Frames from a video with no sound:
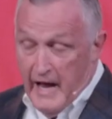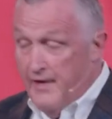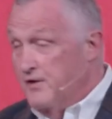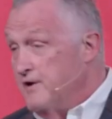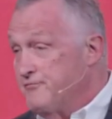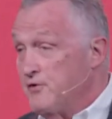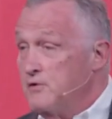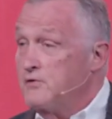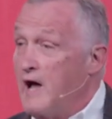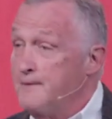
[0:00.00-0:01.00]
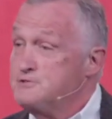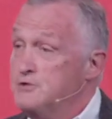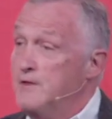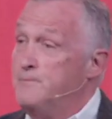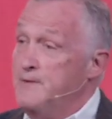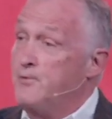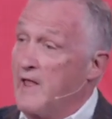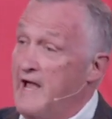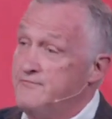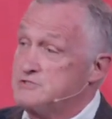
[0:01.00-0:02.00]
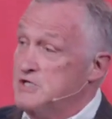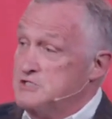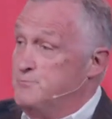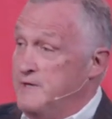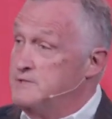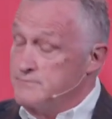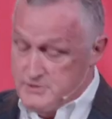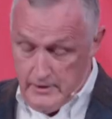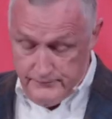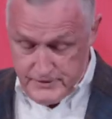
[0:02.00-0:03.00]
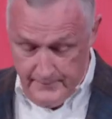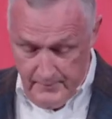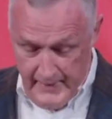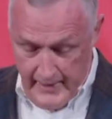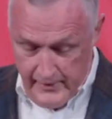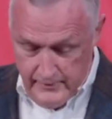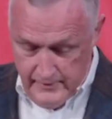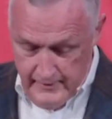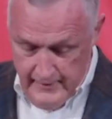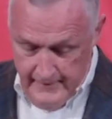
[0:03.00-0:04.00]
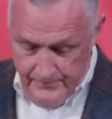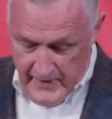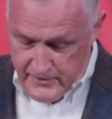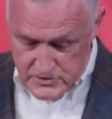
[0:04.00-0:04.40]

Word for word: And then a third option that people have is they just beat themselves up about it. They